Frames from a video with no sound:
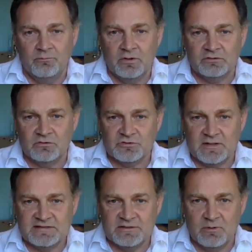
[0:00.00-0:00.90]
bottle
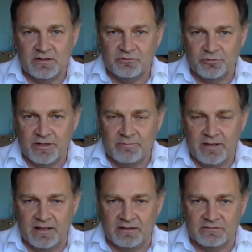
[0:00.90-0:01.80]
21, green,
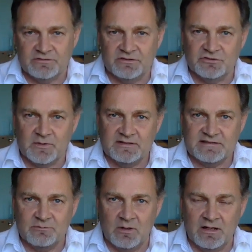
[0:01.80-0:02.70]
pink. So
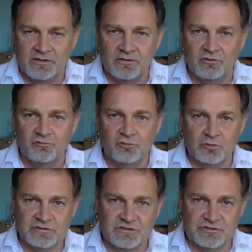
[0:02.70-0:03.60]
21,
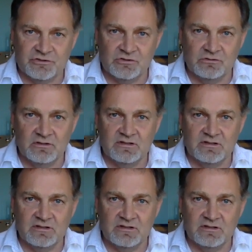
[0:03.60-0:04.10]
42,